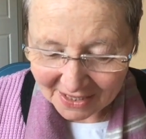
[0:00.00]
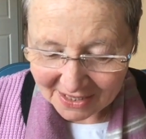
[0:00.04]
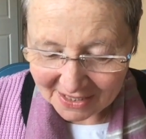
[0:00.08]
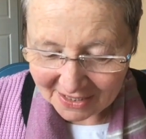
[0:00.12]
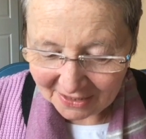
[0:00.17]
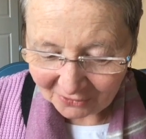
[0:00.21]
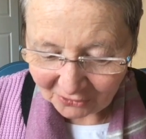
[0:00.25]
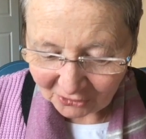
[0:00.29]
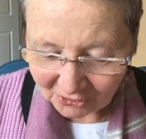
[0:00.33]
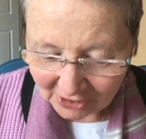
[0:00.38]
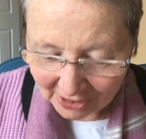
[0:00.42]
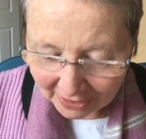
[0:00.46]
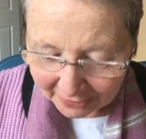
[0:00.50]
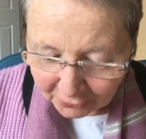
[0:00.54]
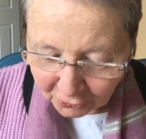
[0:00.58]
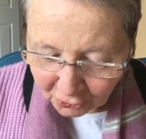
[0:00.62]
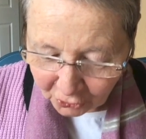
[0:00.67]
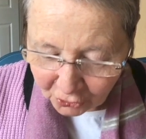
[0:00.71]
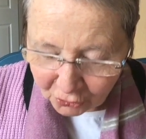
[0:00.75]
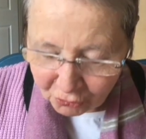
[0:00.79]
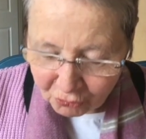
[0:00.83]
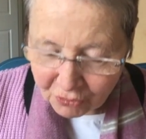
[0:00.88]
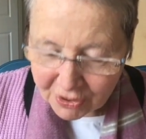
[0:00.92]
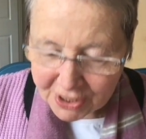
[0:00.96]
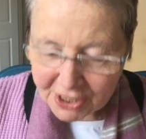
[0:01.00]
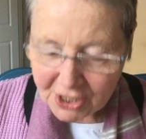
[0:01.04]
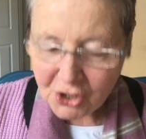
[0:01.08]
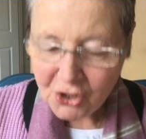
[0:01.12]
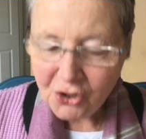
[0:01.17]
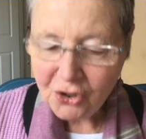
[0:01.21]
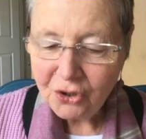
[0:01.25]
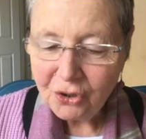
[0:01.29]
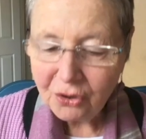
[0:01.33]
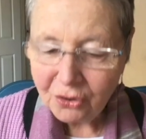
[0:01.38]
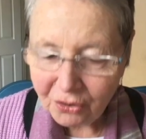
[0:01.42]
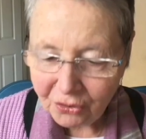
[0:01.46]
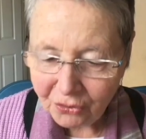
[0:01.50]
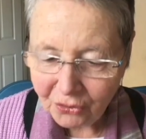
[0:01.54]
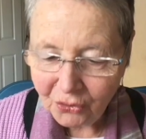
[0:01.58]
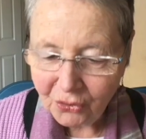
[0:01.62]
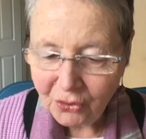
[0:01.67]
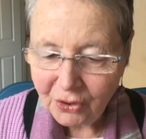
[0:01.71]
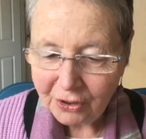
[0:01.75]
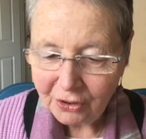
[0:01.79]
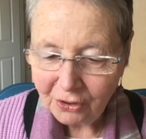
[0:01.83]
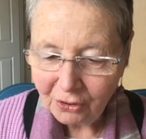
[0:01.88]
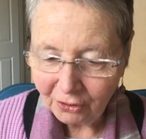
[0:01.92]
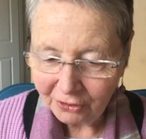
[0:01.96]
it's like you
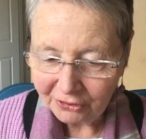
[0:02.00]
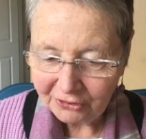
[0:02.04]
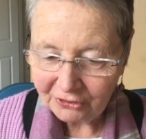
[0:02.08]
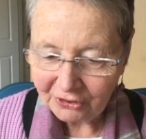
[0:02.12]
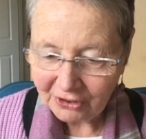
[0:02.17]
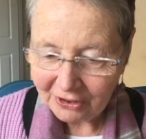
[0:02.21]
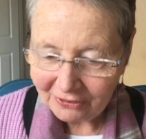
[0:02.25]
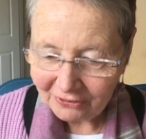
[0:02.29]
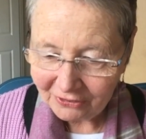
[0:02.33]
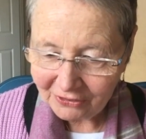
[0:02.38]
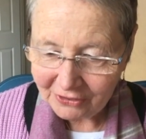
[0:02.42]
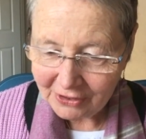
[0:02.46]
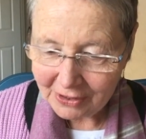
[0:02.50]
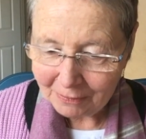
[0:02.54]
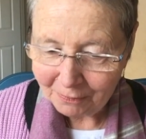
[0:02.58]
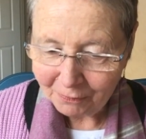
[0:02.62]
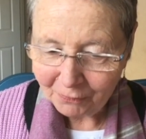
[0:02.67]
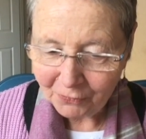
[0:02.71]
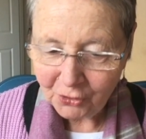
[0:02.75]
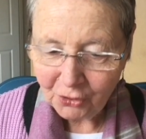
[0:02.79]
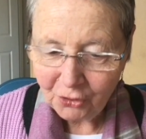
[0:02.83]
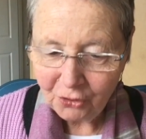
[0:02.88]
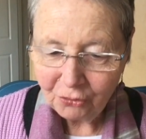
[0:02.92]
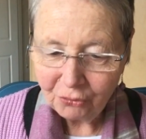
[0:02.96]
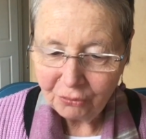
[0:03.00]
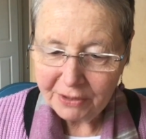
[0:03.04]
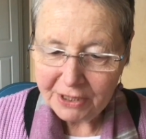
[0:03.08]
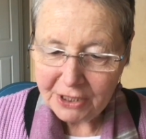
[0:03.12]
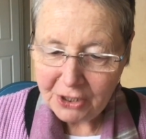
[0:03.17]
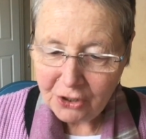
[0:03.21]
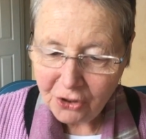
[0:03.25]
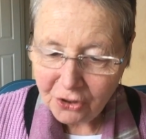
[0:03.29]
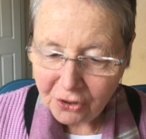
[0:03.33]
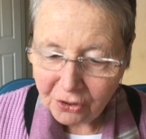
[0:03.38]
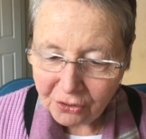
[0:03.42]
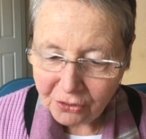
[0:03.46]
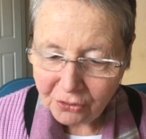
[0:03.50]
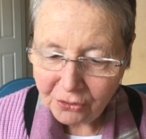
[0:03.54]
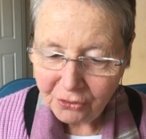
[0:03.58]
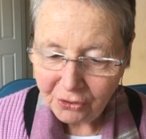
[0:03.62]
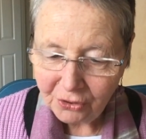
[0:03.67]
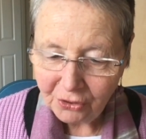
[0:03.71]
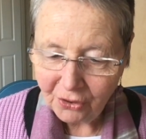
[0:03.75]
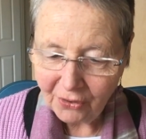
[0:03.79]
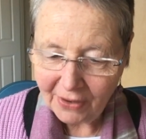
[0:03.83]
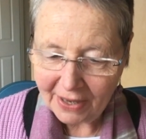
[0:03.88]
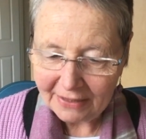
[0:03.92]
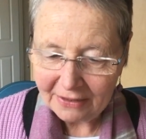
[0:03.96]
renew your system, you renew
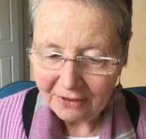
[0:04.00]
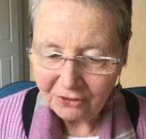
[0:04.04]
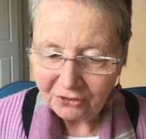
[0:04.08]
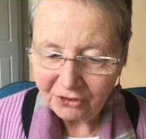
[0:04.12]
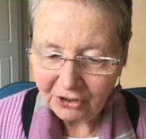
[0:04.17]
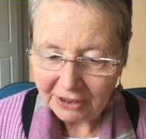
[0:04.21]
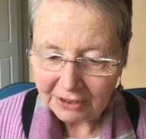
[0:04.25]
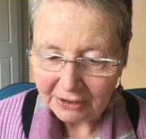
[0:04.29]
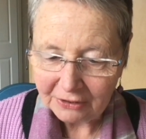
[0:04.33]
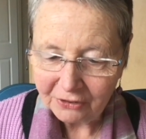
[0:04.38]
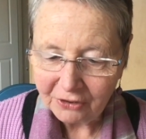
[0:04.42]
your energy.